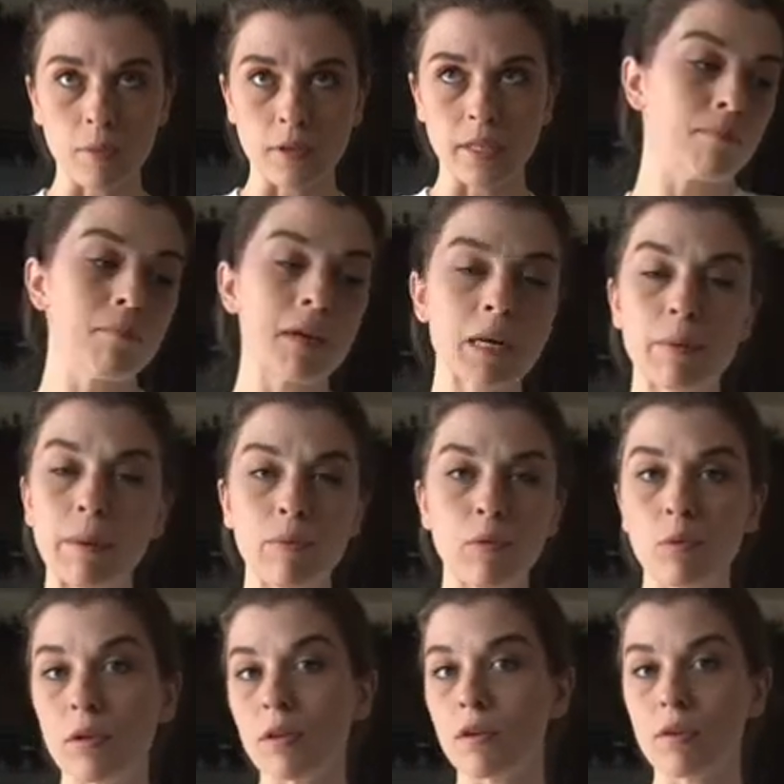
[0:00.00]
of days. Many people
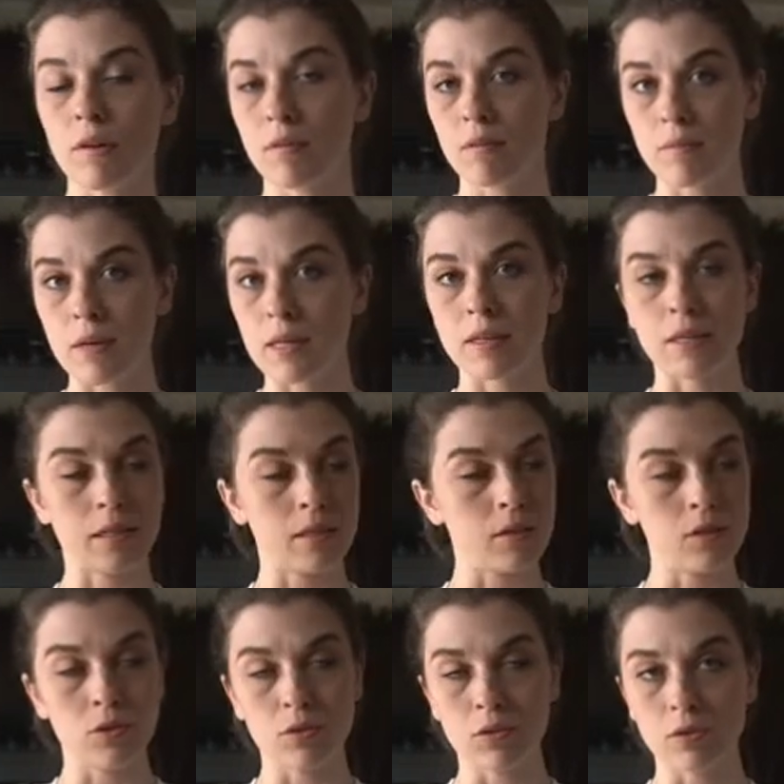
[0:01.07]
will agree with me, like
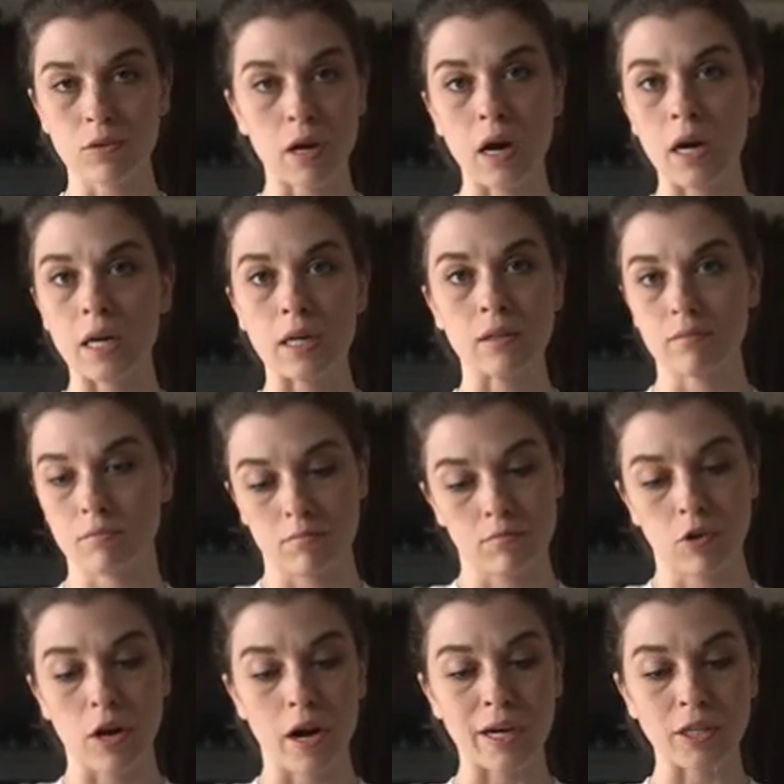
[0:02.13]
you do not
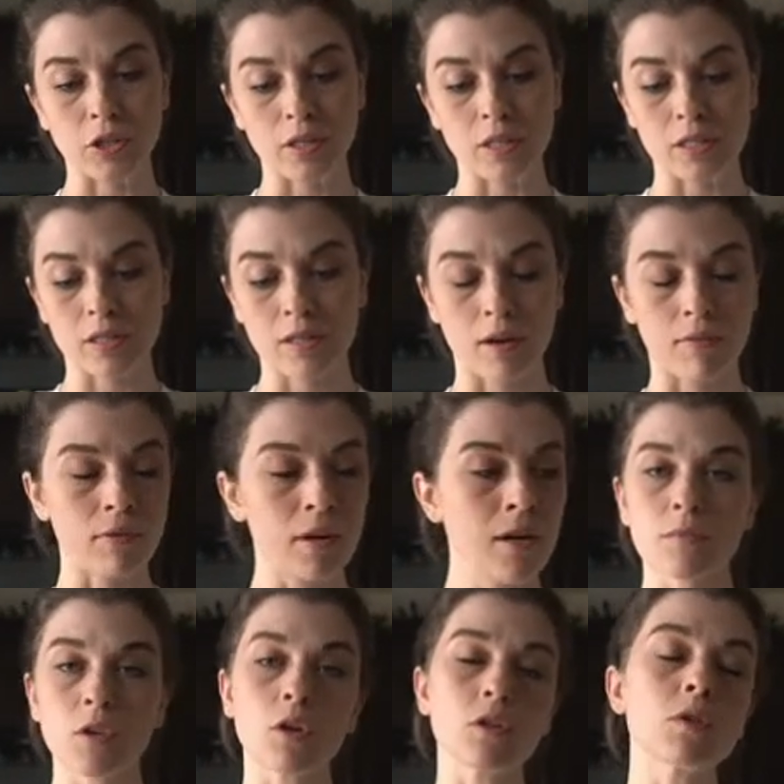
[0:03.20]
crash on this stuff.
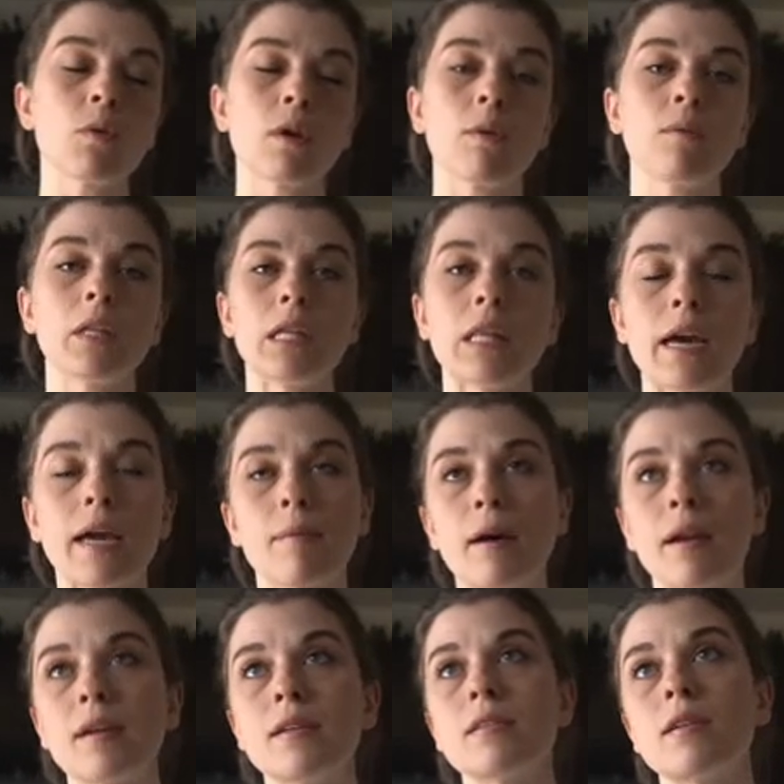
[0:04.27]
Also, what I really like
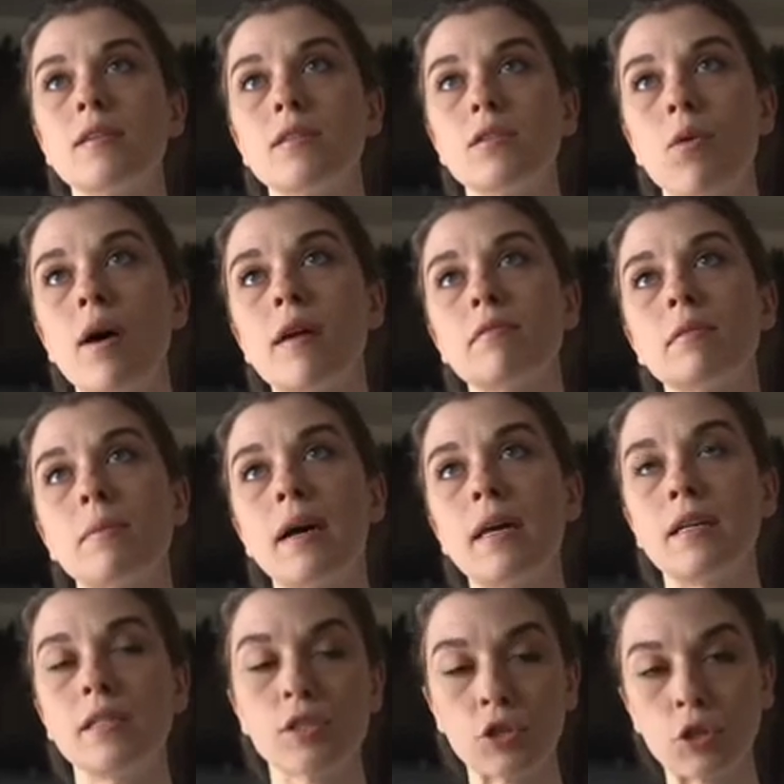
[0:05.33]
about it is that I don't have to buy
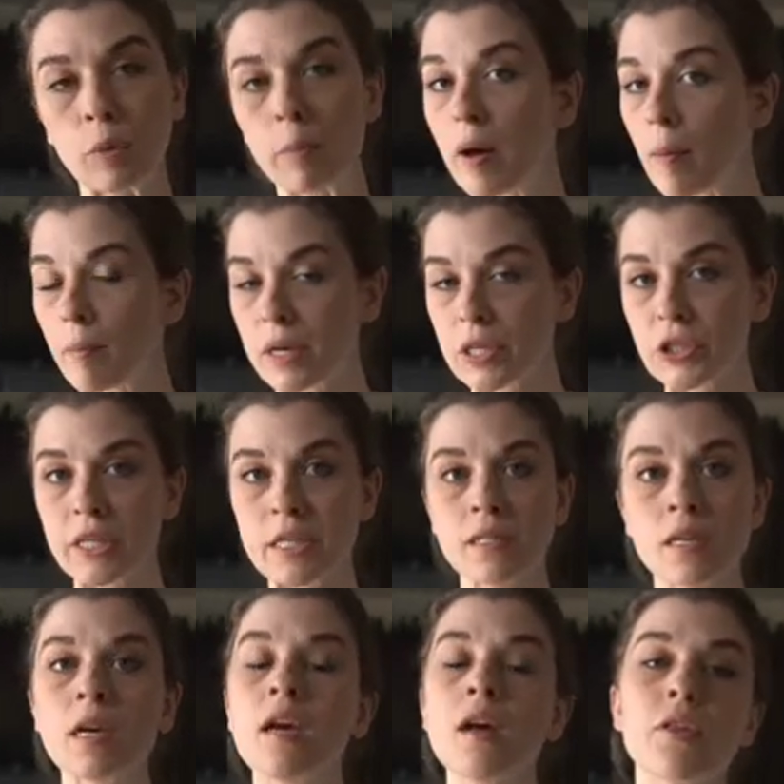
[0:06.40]
an additional pump
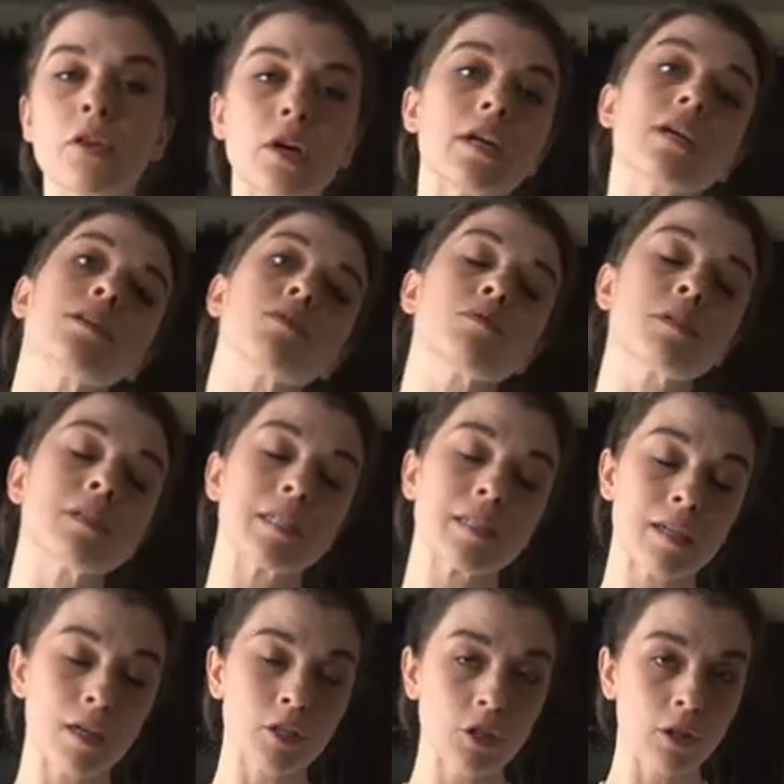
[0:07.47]
matrix. There is one that
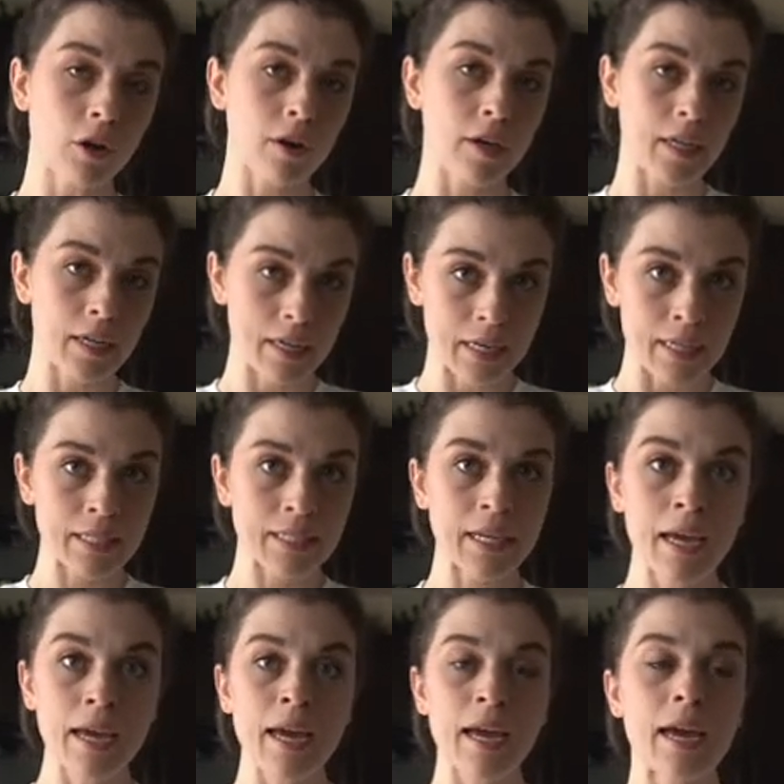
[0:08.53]
is actually already in it,
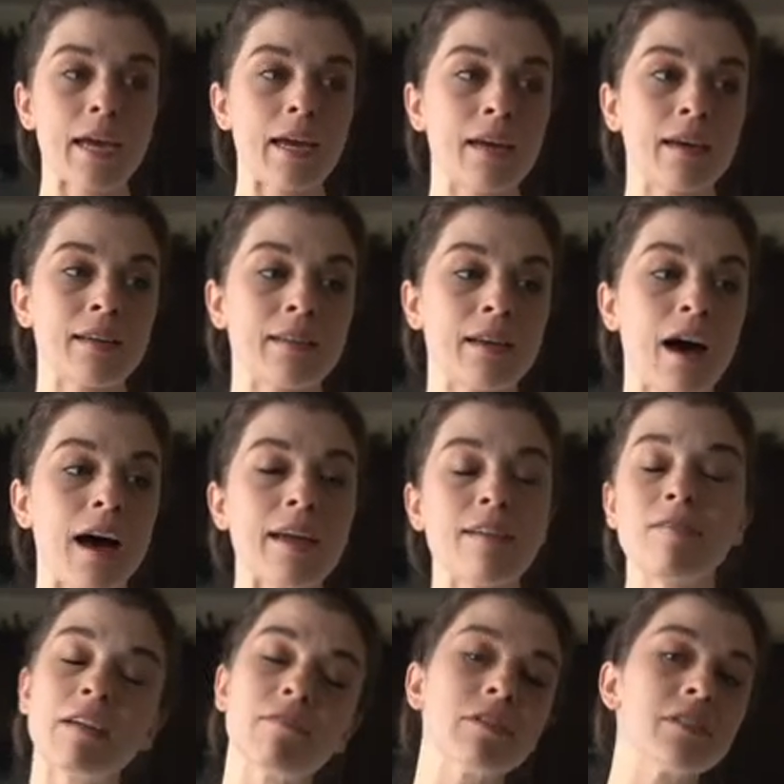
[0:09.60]
and I
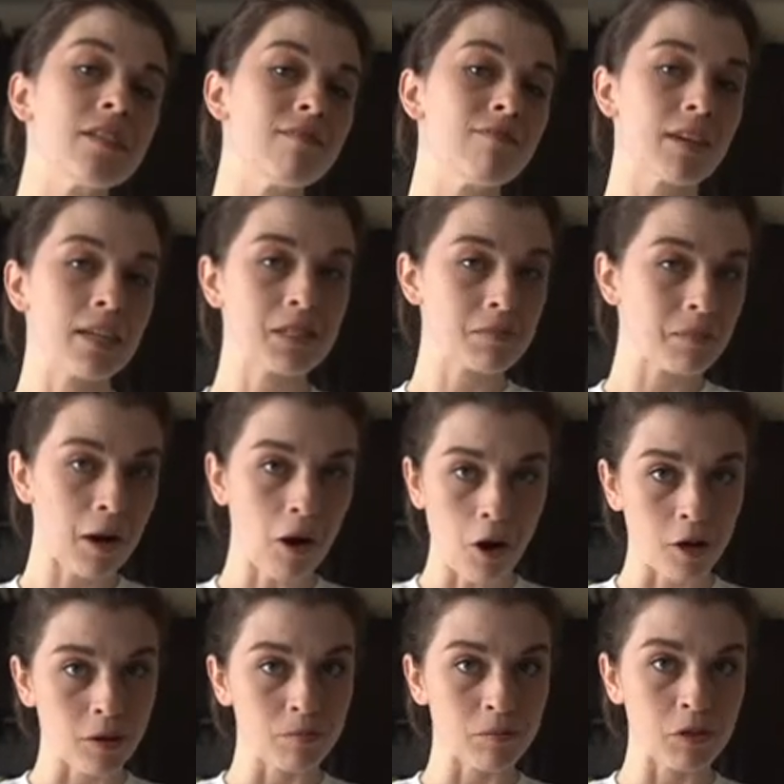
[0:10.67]
have never seen veins in my
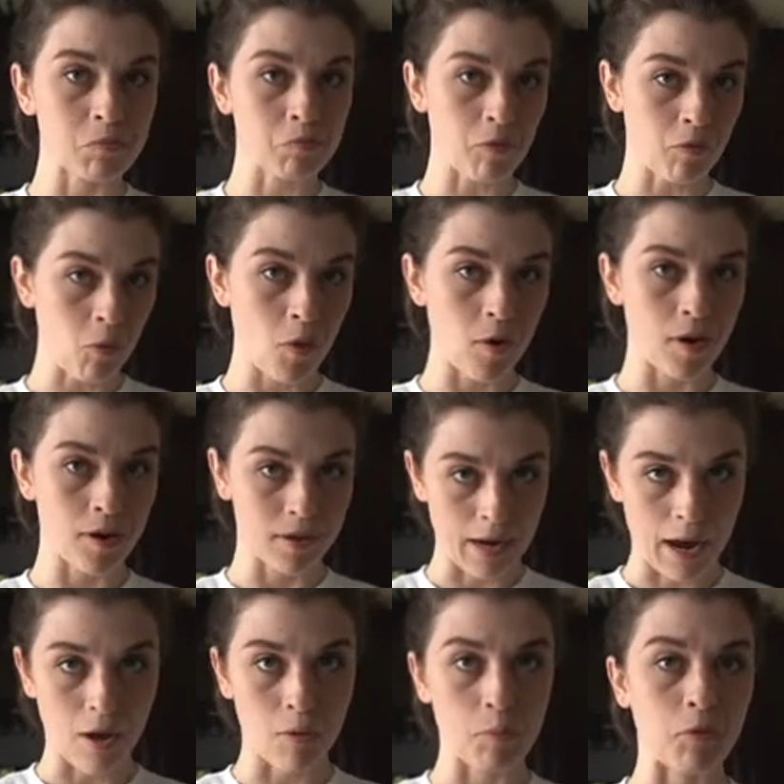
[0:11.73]
arms before
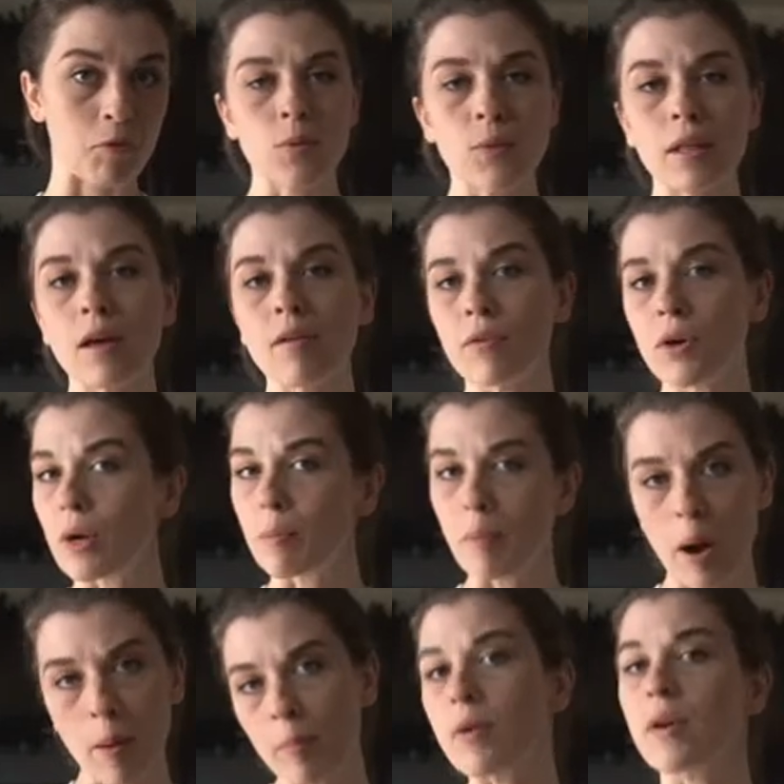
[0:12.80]
now. We love a good
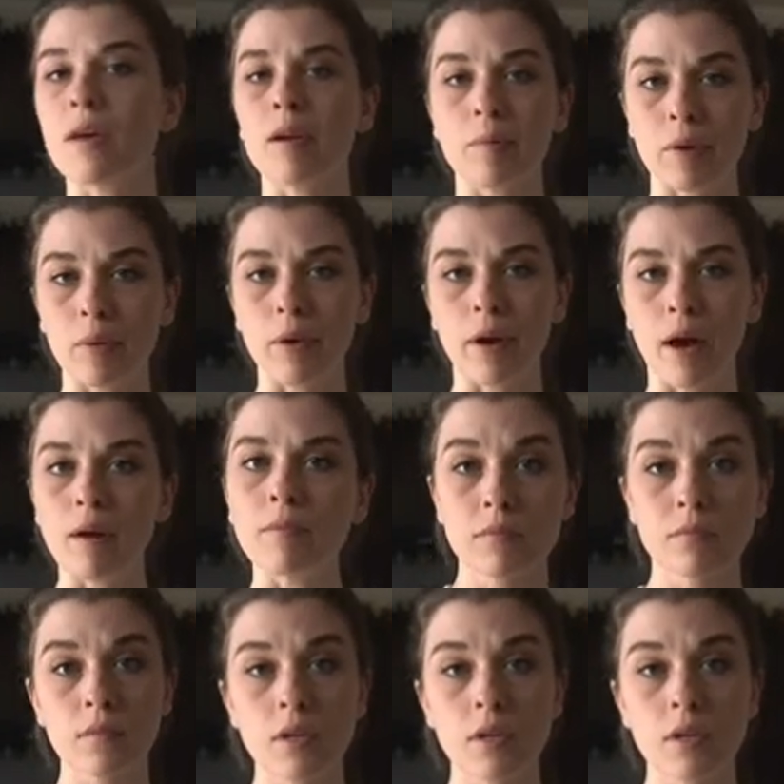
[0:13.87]
pump in a pre-workout.